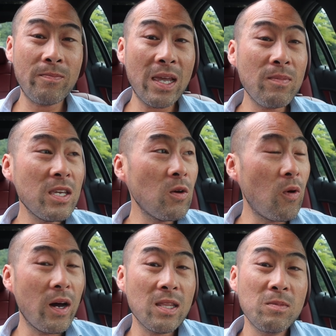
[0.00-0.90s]
and maybe you
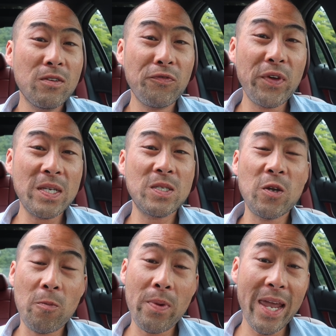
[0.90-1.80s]
want them to fix
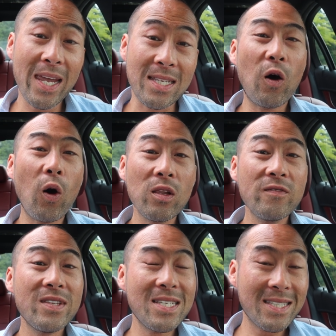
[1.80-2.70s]
your paint. All
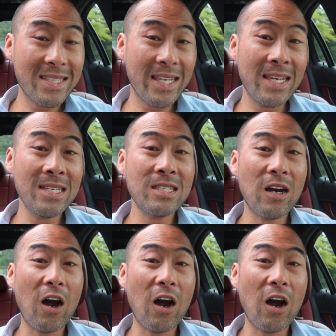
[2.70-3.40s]
of these things